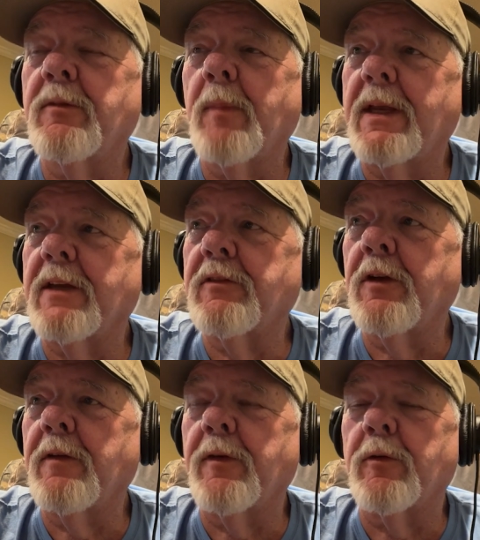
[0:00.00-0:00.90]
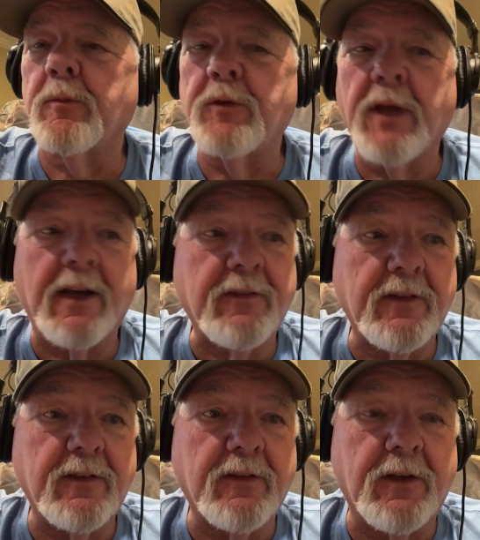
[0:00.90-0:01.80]
make it tough on them. You got to
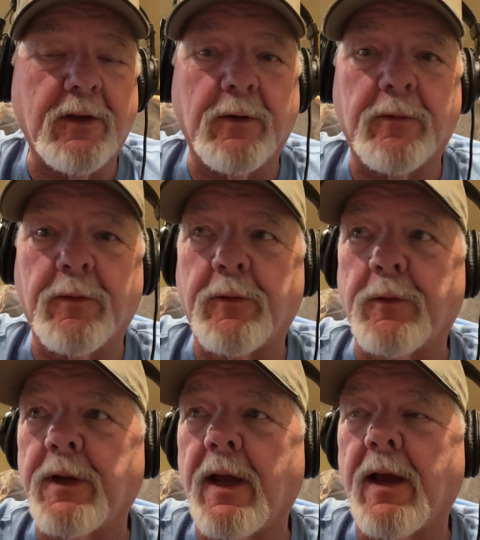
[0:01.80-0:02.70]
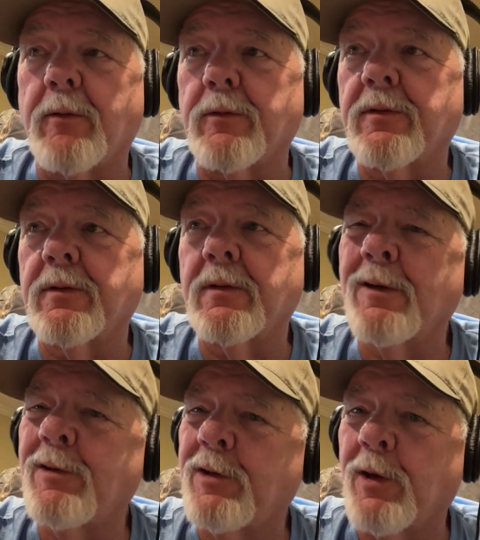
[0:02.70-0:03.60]
sit still for 3 hours. No,
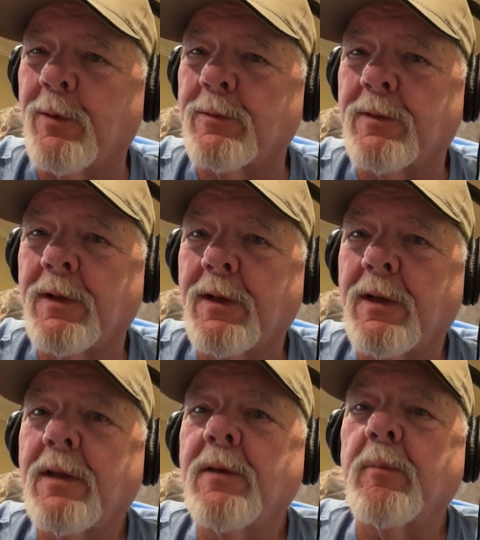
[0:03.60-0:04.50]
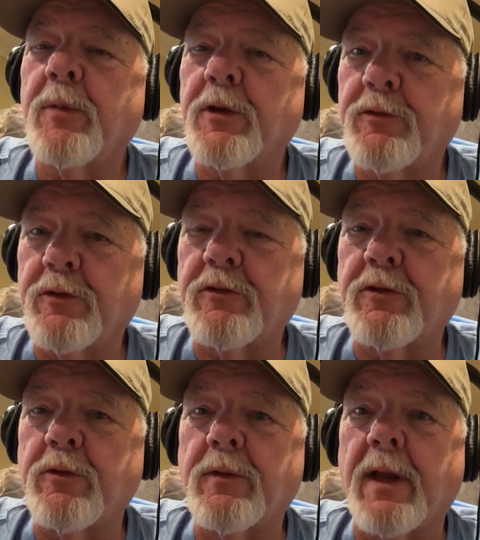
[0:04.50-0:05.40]
you don't. Build you a
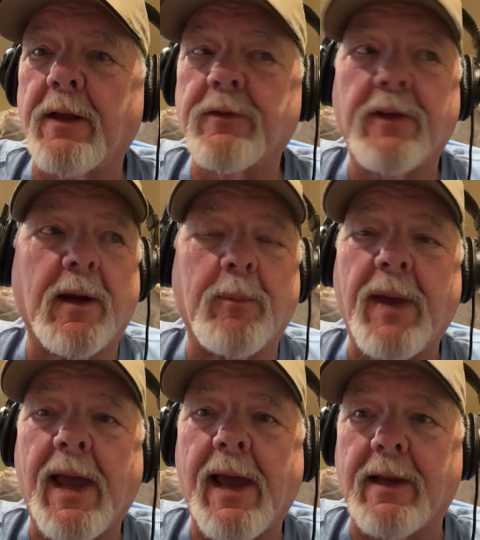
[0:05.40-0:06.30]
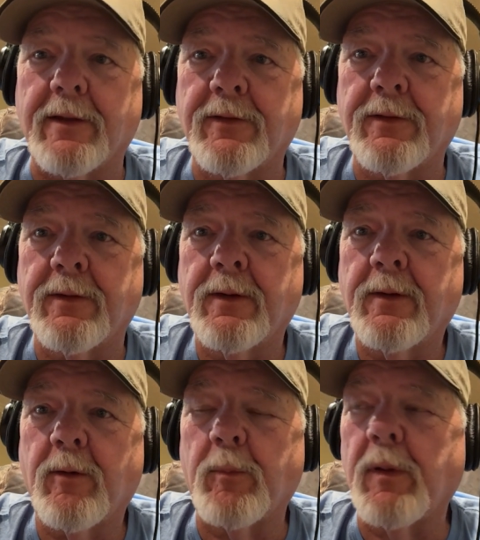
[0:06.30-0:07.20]
shooting house out of pallets
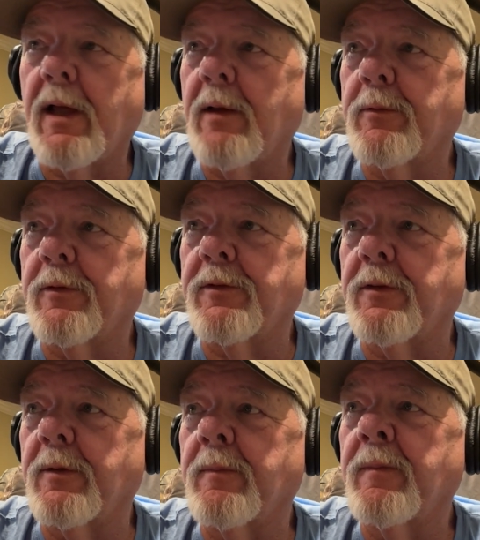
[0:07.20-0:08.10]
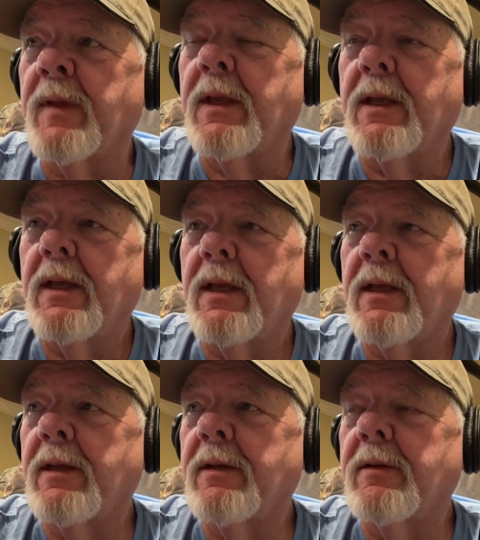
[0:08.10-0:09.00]
or plywood or something.
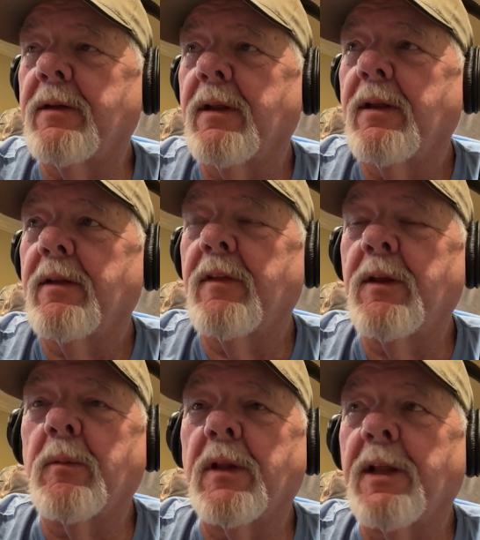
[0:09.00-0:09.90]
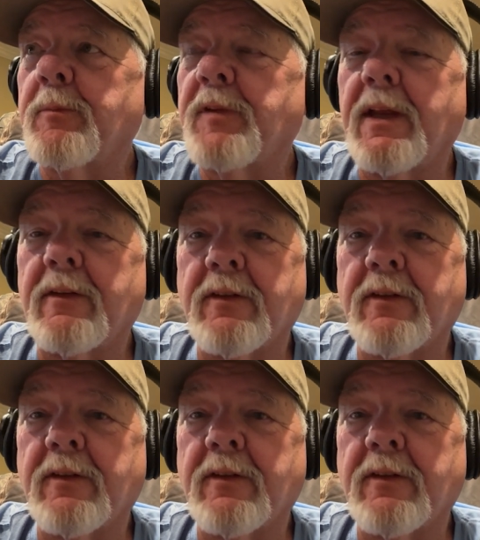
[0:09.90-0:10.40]
And then let them take